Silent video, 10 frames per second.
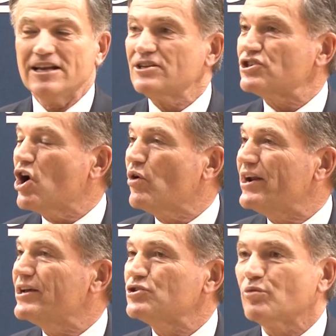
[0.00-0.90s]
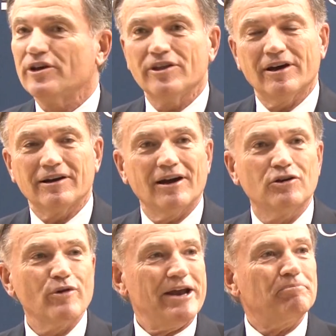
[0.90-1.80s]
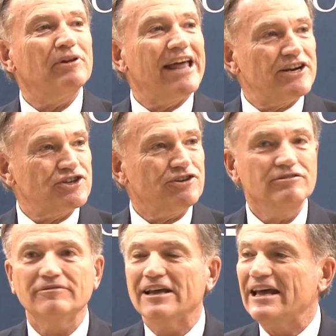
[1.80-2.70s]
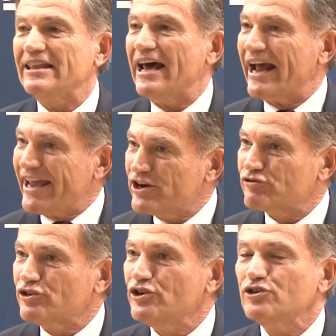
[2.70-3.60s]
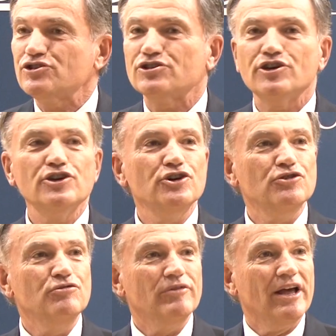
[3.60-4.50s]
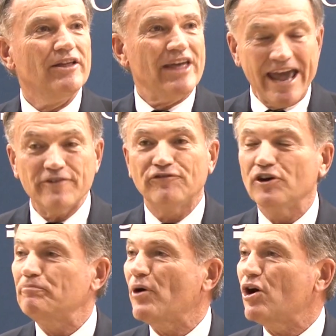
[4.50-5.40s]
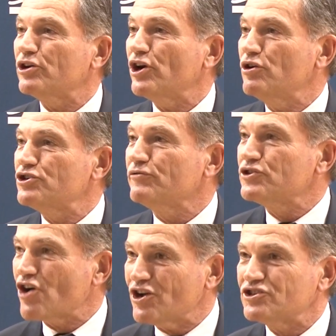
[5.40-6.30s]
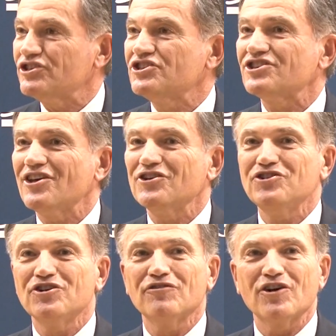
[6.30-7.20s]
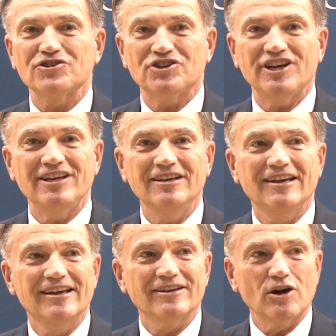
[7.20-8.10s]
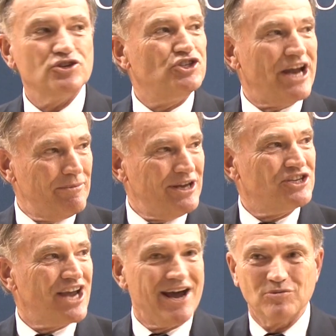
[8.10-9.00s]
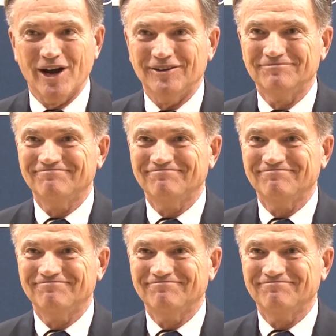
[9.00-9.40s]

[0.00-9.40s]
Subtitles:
So it is with a great pleasure that I introduce to you the head football coach of Charleston Southern University, Coach Jamey Chadwell.